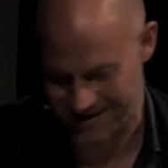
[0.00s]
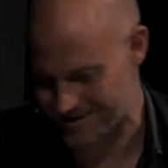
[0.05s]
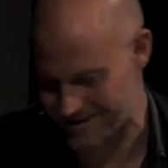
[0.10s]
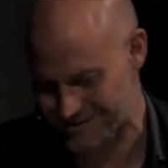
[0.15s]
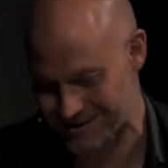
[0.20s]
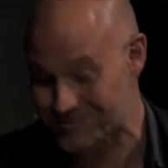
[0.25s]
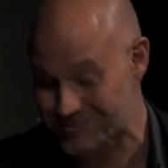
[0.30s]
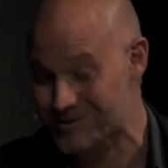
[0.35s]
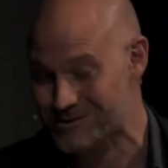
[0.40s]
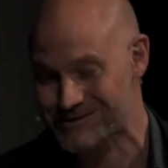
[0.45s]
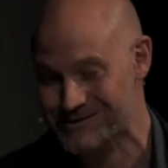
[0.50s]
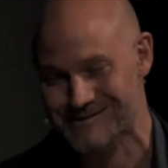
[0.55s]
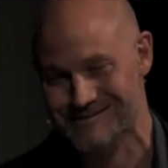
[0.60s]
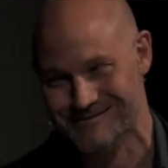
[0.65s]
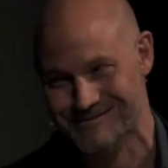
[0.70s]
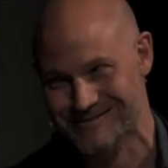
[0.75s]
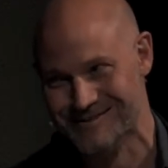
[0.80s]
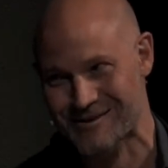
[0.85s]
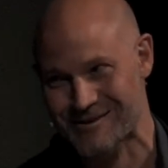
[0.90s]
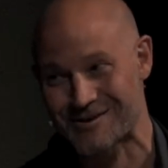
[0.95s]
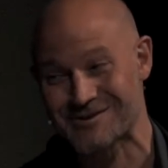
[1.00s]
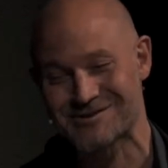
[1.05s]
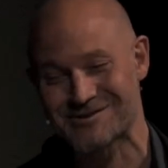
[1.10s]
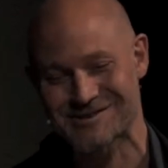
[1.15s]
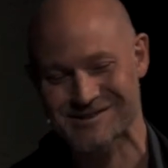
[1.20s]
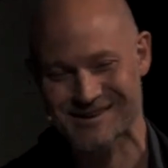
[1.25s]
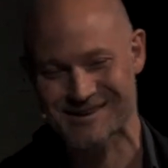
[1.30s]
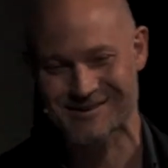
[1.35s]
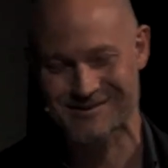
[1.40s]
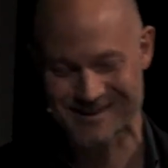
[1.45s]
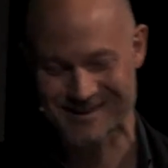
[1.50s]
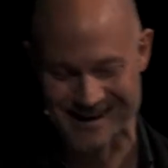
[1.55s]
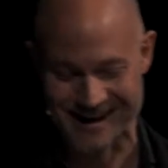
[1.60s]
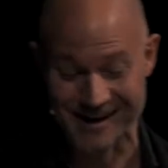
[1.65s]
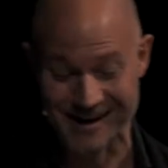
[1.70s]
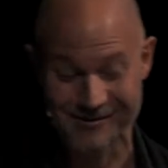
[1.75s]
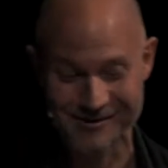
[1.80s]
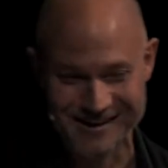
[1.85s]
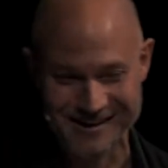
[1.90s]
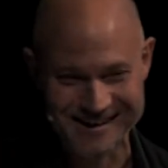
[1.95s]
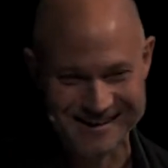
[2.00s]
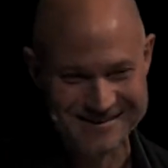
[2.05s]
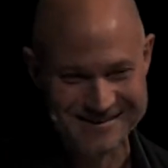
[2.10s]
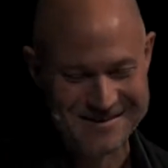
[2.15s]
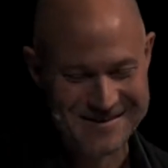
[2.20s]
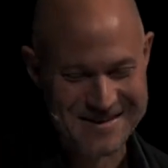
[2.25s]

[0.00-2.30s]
That was conscious irony.